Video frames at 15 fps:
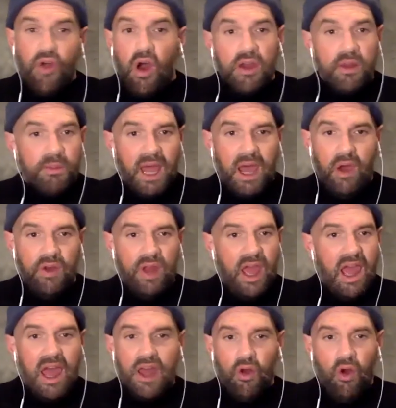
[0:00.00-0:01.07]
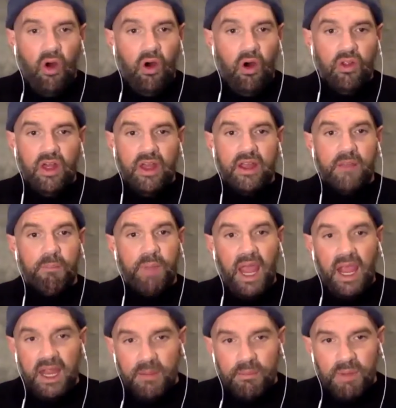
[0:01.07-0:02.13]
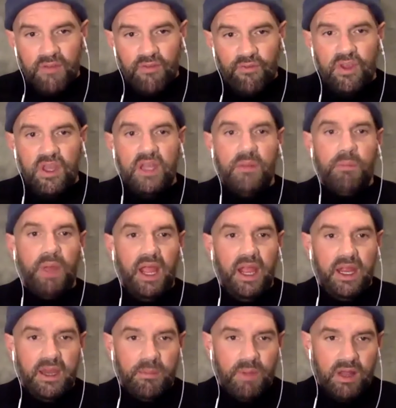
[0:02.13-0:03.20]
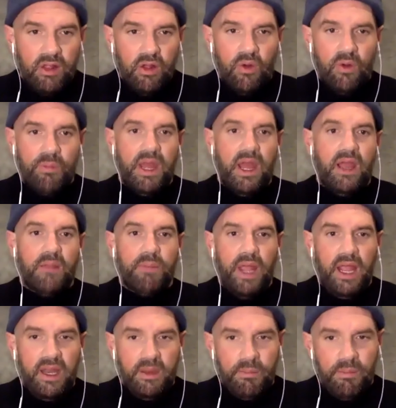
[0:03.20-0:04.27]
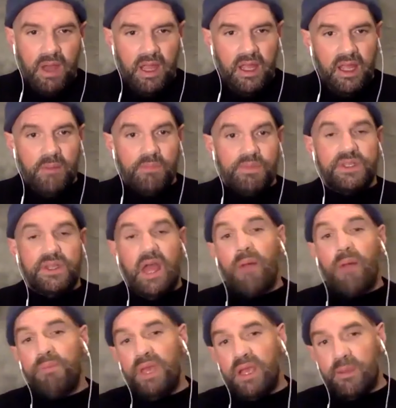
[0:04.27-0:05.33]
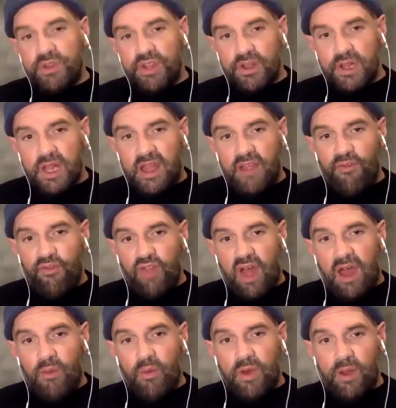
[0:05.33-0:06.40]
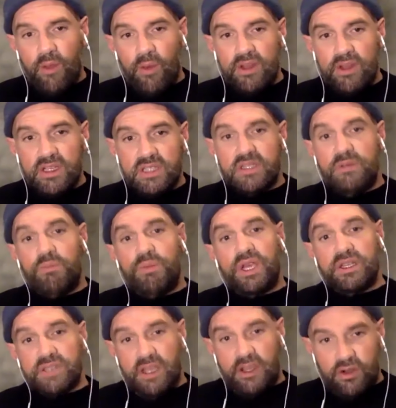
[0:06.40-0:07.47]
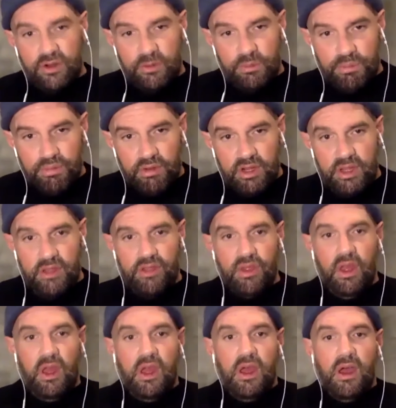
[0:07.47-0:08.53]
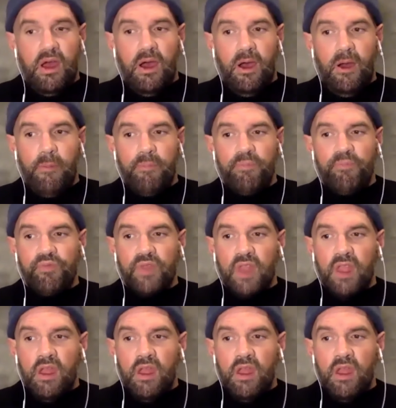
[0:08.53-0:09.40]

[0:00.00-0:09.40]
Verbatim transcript: thought about at all like pain in my mm. feet pain in my lower back pain in my hips not being able to lay flat when i went to sleep because i couldn't breathe um,